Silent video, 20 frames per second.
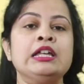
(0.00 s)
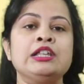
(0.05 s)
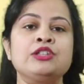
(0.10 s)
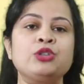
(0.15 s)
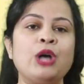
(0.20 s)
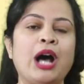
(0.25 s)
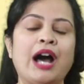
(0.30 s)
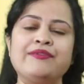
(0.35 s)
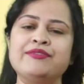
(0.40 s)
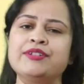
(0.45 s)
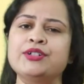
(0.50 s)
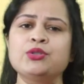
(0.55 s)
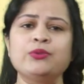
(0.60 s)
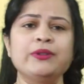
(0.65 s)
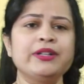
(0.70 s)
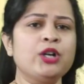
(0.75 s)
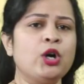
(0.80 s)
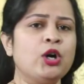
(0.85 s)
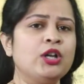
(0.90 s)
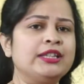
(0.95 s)
So after
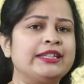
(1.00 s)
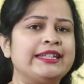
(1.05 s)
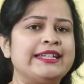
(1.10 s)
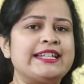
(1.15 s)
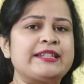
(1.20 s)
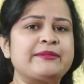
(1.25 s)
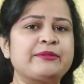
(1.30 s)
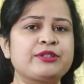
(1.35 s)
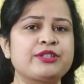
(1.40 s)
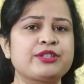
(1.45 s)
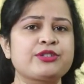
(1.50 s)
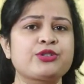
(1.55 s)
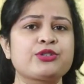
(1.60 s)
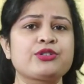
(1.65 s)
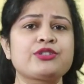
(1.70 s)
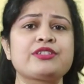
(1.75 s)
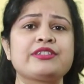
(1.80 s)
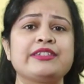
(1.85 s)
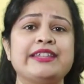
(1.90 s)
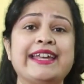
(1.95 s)
doing all these
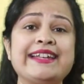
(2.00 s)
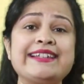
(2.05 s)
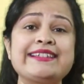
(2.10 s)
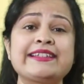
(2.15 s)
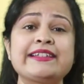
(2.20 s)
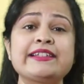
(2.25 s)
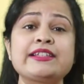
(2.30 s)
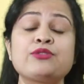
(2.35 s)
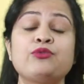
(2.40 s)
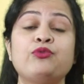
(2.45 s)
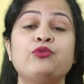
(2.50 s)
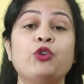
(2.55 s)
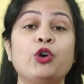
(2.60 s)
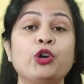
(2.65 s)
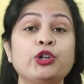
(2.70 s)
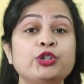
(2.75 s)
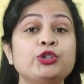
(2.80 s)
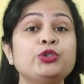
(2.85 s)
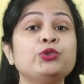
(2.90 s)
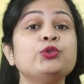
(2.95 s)
procedures, next is
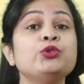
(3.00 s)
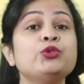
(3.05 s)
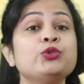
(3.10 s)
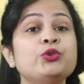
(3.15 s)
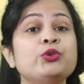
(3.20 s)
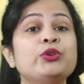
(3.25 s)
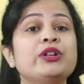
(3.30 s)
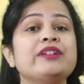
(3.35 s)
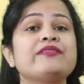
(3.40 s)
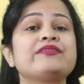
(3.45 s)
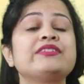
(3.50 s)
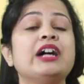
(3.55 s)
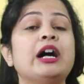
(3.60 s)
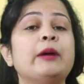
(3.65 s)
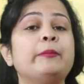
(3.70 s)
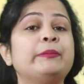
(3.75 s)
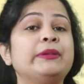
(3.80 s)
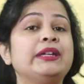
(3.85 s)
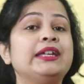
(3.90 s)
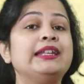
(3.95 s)
what to do if the
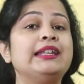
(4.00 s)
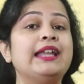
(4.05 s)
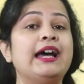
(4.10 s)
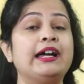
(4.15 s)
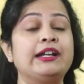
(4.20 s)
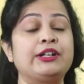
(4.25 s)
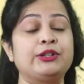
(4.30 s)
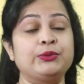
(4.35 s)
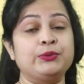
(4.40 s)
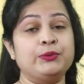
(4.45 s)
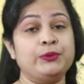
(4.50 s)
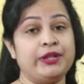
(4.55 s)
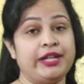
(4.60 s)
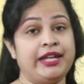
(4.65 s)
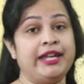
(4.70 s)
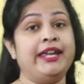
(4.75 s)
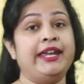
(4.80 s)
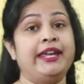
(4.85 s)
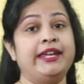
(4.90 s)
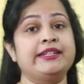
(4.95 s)
appeal to
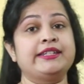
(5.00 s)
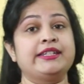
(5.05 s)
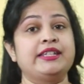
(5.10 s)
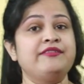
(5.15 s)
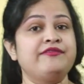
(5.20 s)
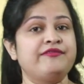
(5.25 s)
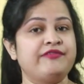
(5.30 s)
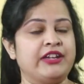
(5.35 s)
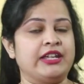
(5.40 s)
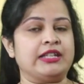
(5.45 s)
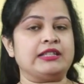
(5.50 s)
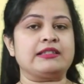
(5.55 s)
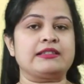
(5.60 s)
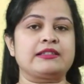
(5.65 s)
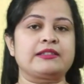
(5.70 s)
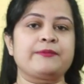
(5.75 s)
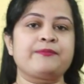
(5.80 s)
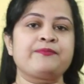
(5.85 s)
AAT fails.